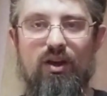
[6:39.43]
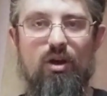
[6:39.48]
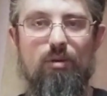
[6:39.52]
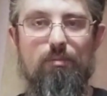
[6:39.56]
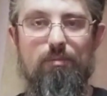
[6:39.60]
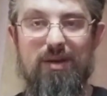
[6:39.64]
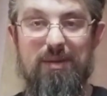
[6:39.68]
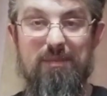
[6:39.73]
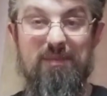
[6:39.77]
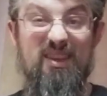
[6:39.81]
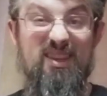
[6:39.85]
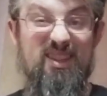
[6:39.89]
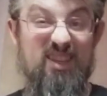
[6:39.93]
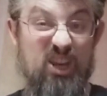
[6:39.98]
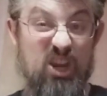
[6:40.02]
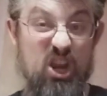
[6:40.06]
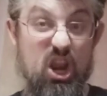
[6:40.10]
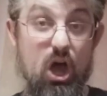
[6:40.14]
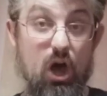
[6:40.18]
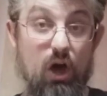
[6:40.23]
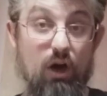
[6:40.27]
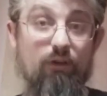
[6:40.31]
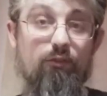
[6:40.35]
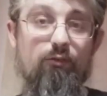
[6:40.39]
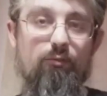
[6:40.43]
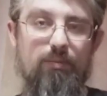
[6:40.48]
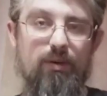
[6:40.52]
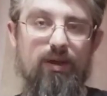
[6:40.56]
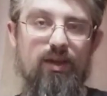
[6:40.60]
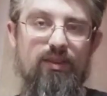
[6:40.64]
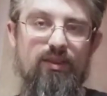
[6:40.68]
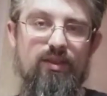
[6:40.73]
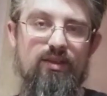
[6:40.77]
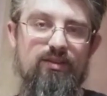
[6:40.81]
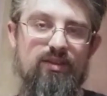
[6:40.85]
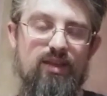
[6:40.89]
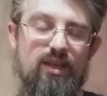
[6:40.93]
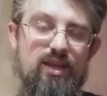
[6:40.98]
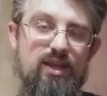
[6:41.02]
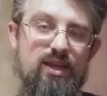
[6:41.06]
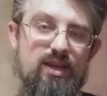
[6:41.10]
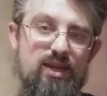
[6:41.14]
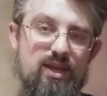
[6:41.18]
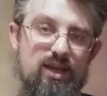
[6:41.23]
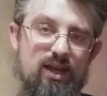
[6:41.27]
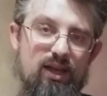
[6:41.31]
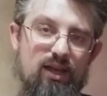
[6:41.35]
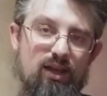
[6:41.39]
pimp this enough, but there's
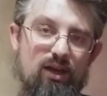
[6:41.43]
a